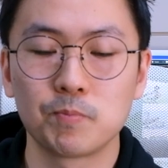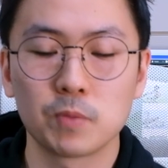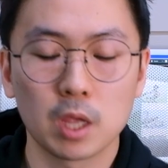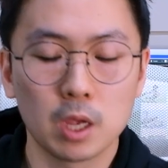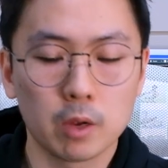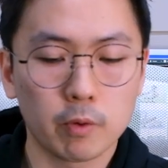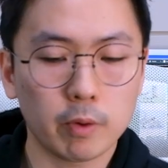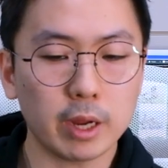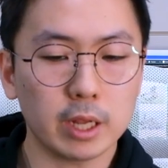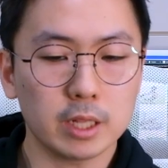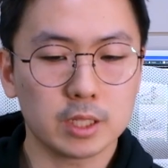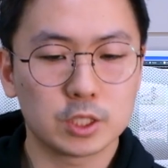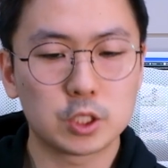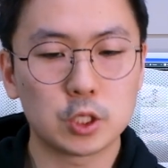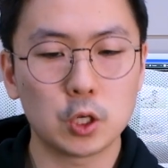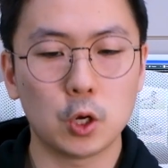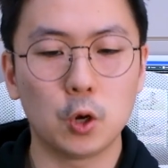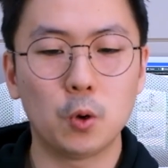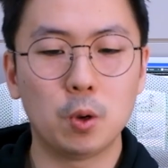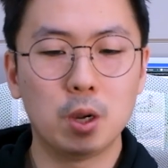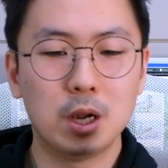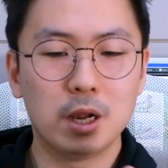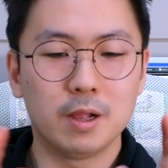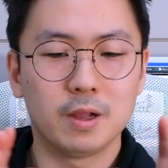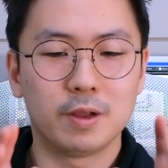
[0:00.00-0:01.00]
Right,
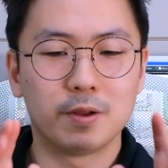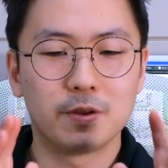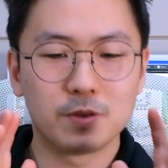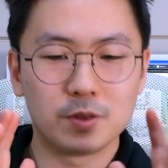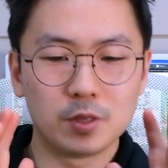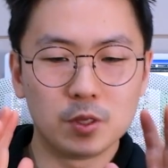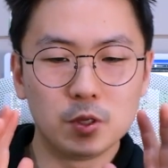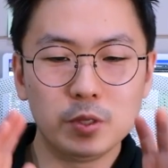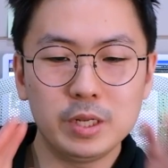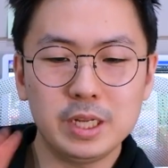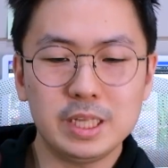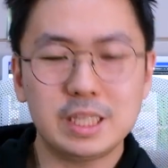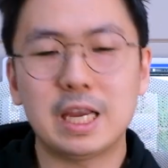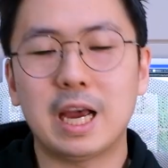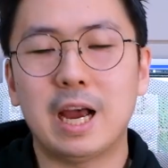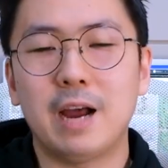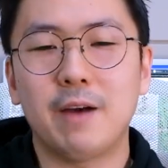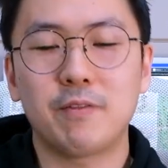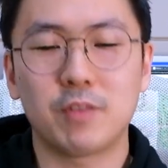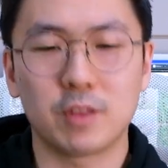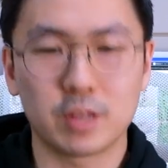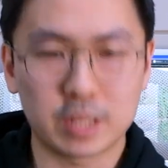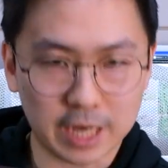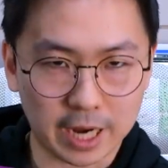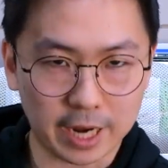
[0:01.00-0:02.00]
so you need to have
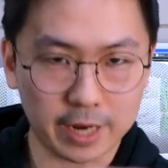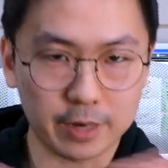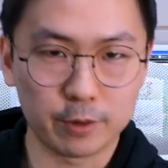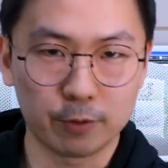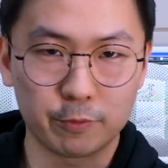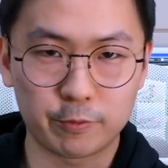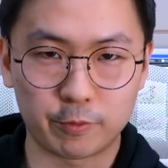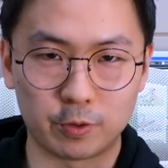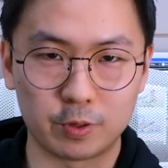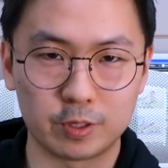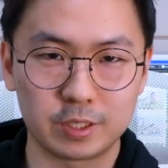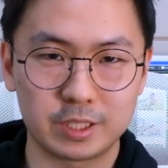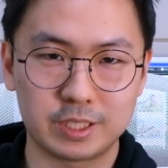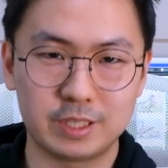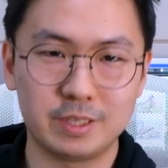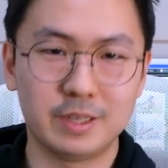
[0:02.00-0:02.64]
the title first.